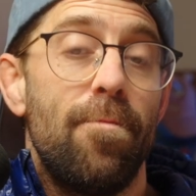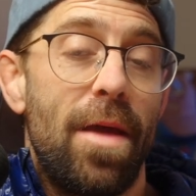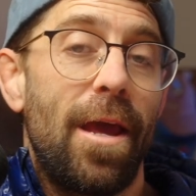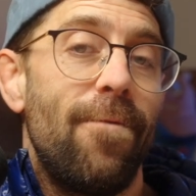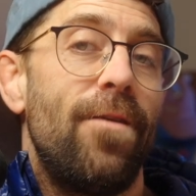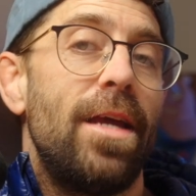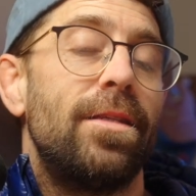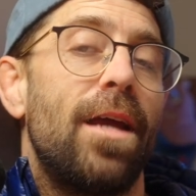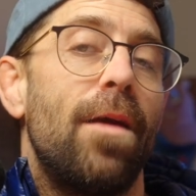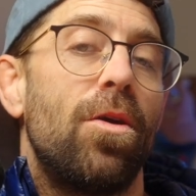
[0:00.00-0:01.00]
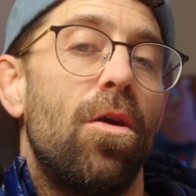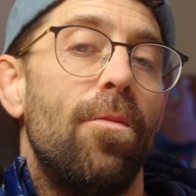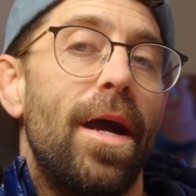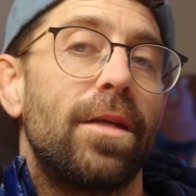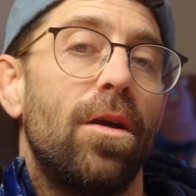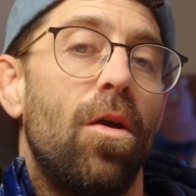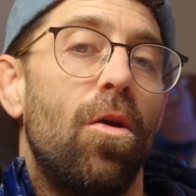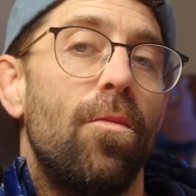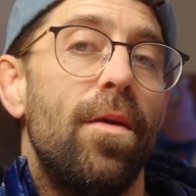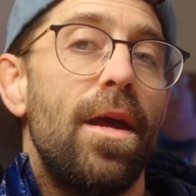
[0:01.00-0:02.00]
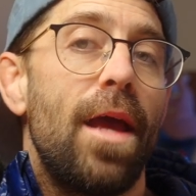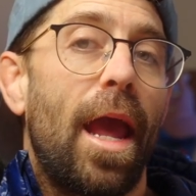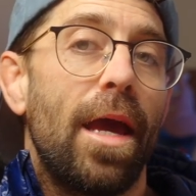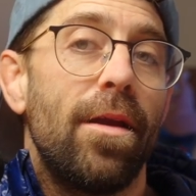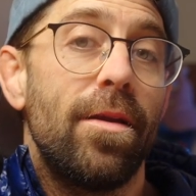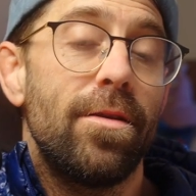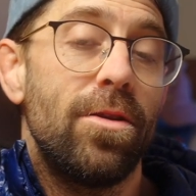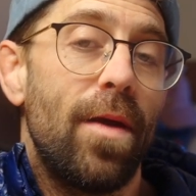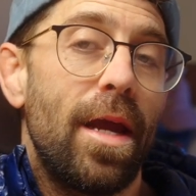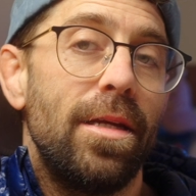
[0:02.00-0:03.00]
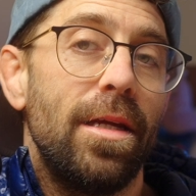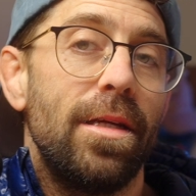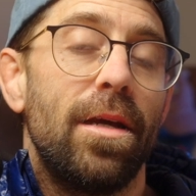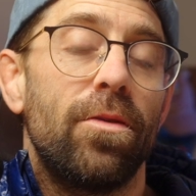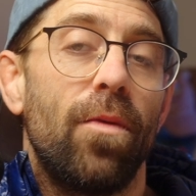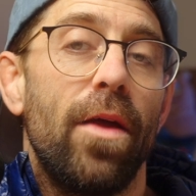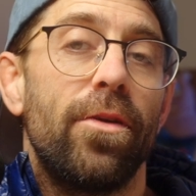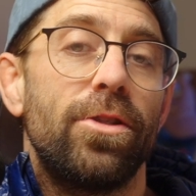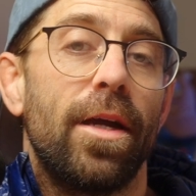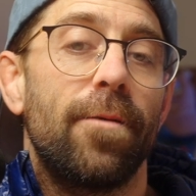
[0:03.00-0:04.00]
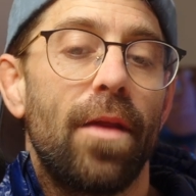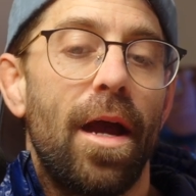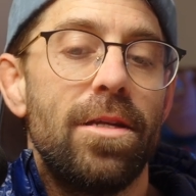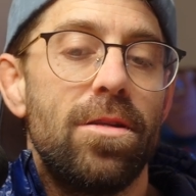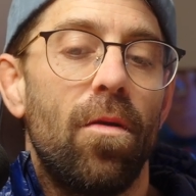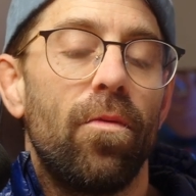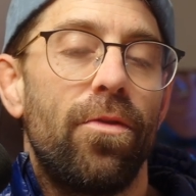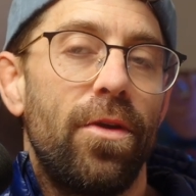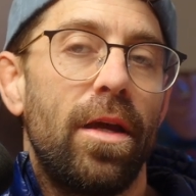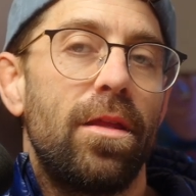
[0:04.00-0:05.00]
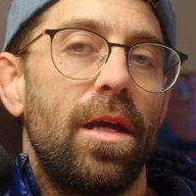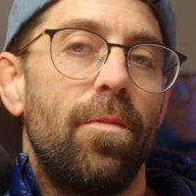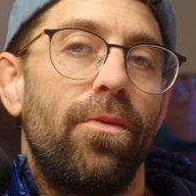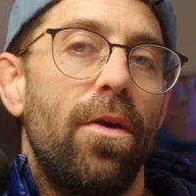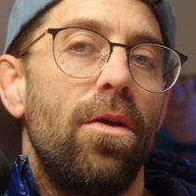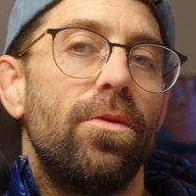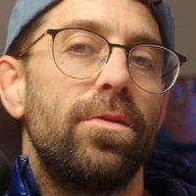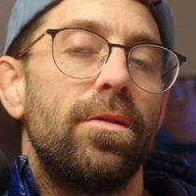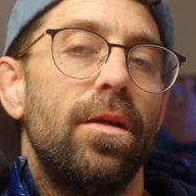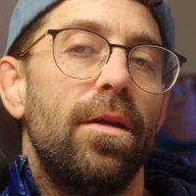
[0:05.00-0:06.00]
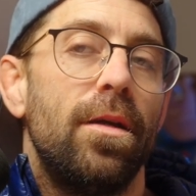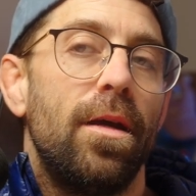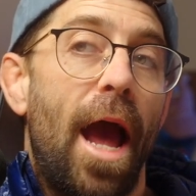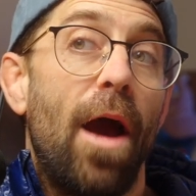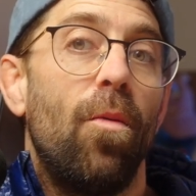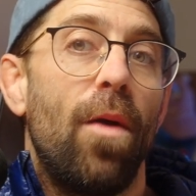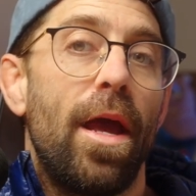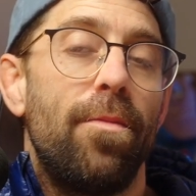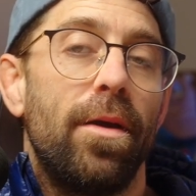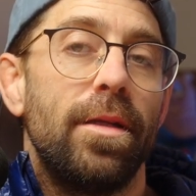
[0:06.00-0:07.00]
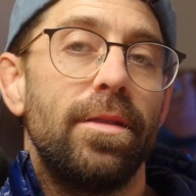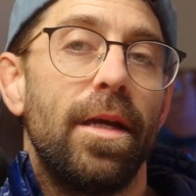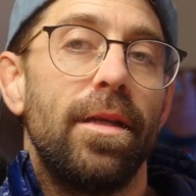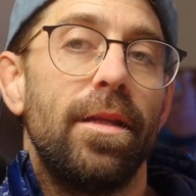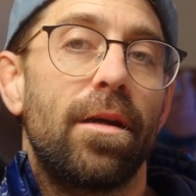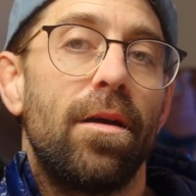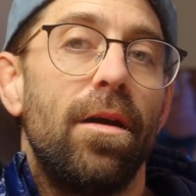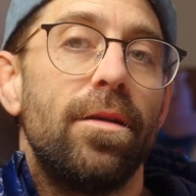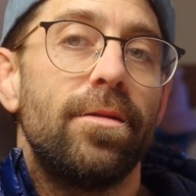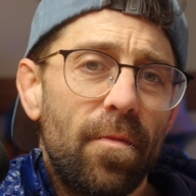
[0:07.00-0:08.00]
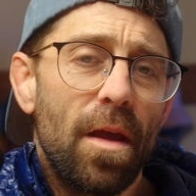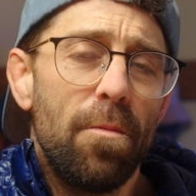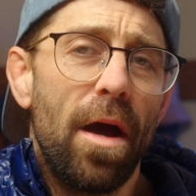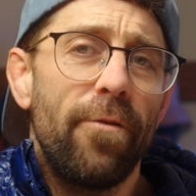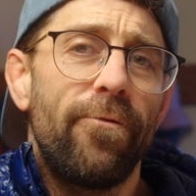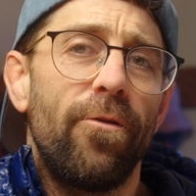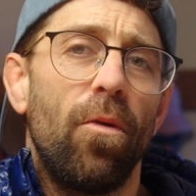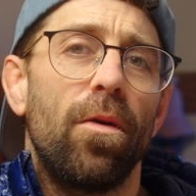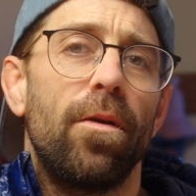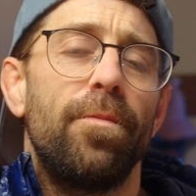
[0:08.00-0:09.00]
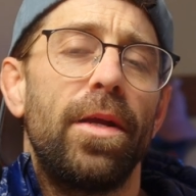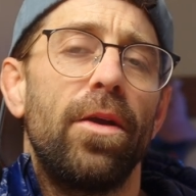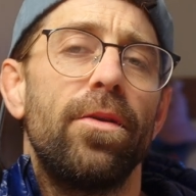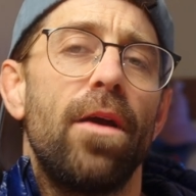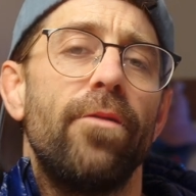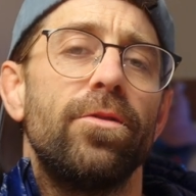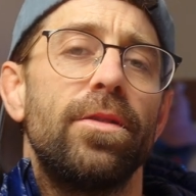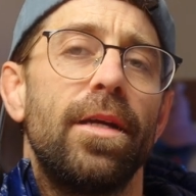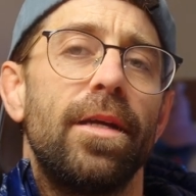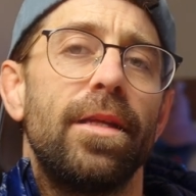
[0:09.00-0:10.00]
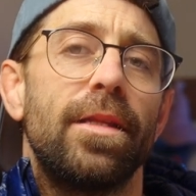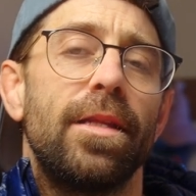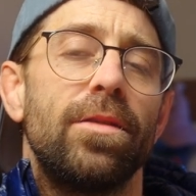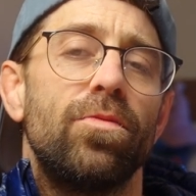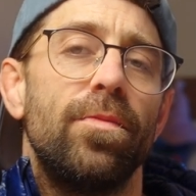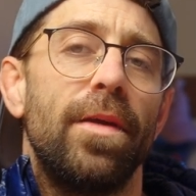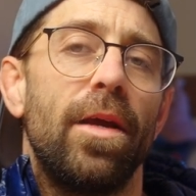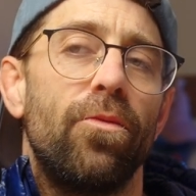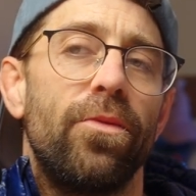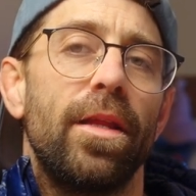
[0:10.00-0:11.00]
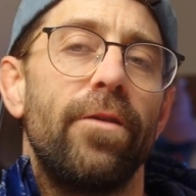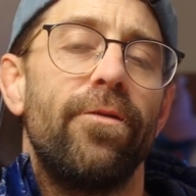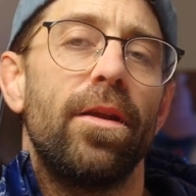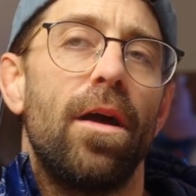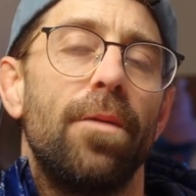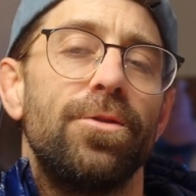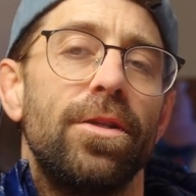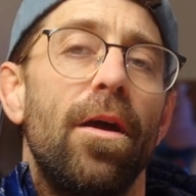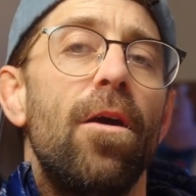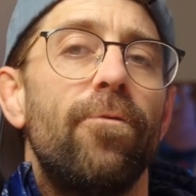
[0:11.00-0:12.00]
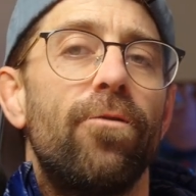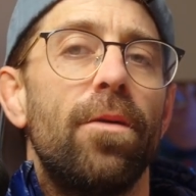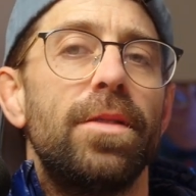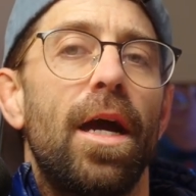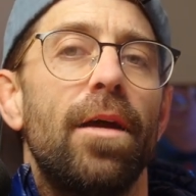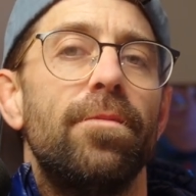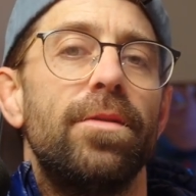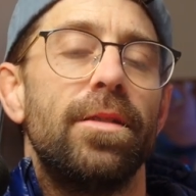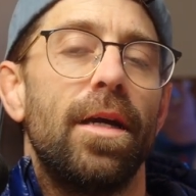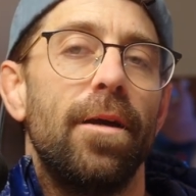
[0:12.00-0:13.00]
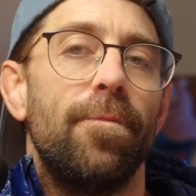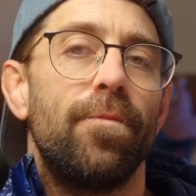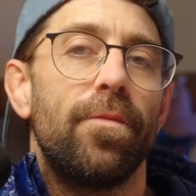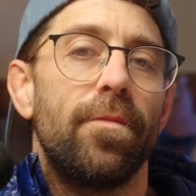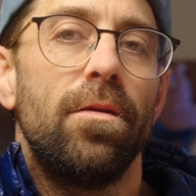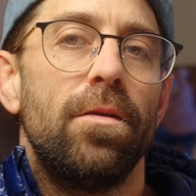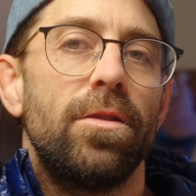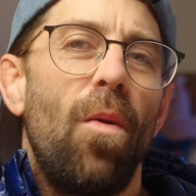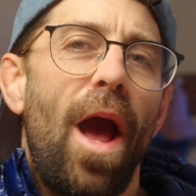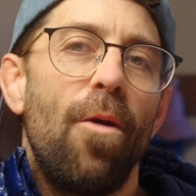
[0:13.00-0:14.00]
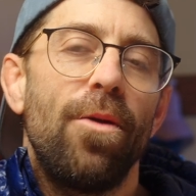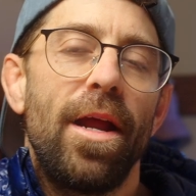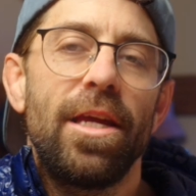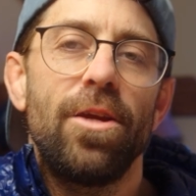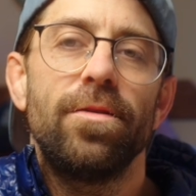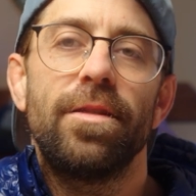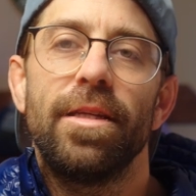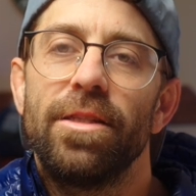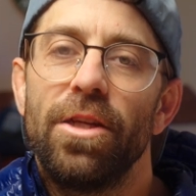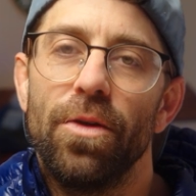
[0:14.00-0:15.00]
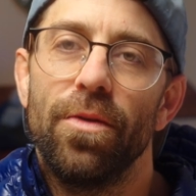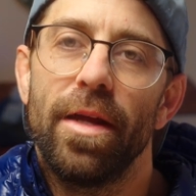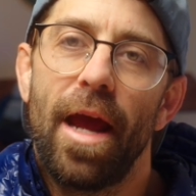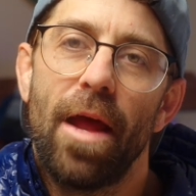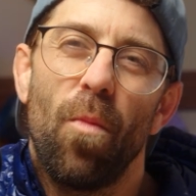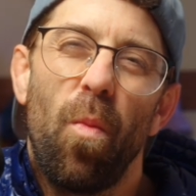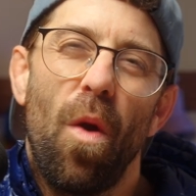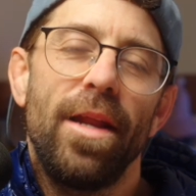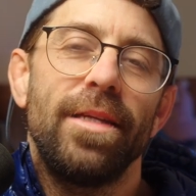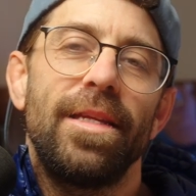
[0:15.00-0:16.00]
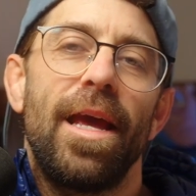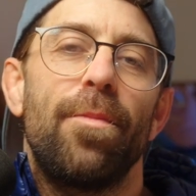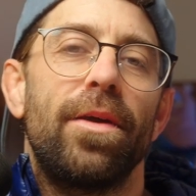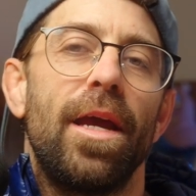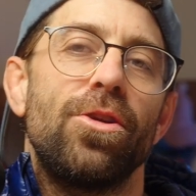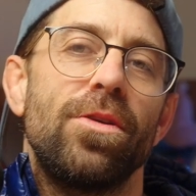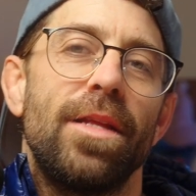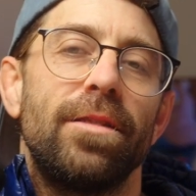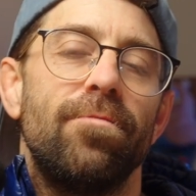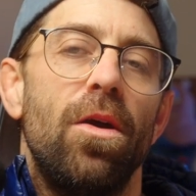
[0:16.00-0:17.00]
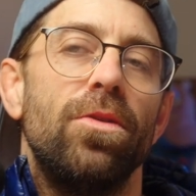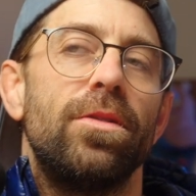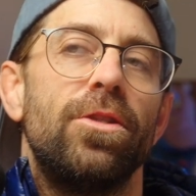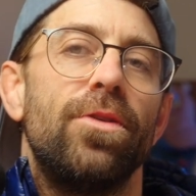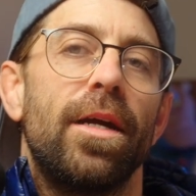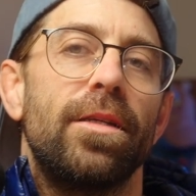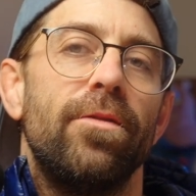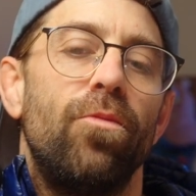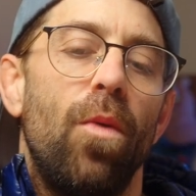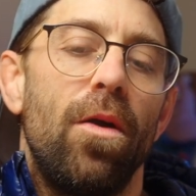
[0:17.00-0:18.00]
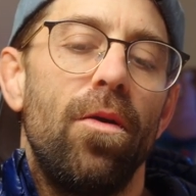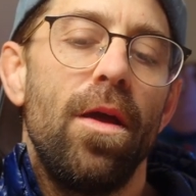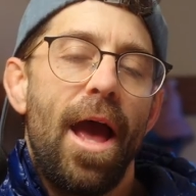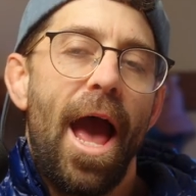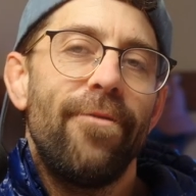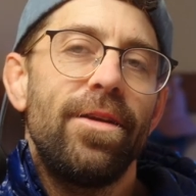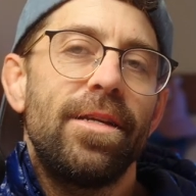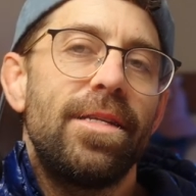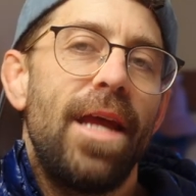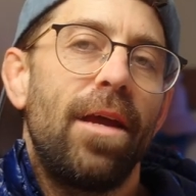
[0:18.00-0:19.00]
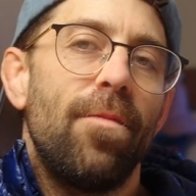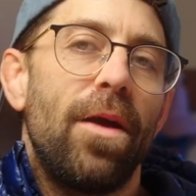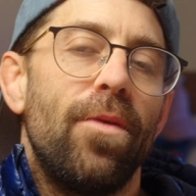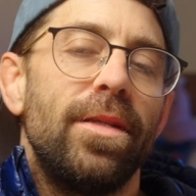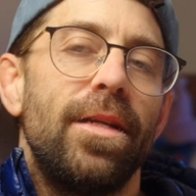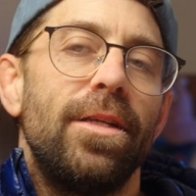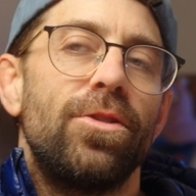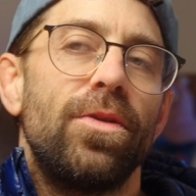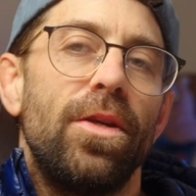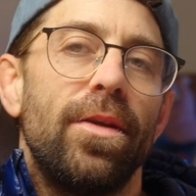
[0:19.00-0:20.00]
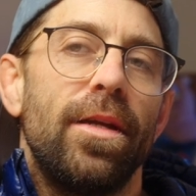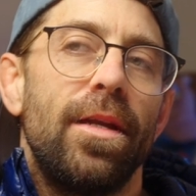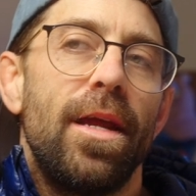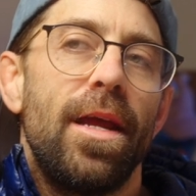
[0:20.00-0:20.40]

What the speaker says: make a FaceTime call back to home, and do a detailed weather check. I don't think the pros outweigh, pun intended, the cons, but for pure novelty, I think that this would be a really fun option from time to time. So how would I use this unit, and what is the application that's most attractive? Well, having to take my residential unit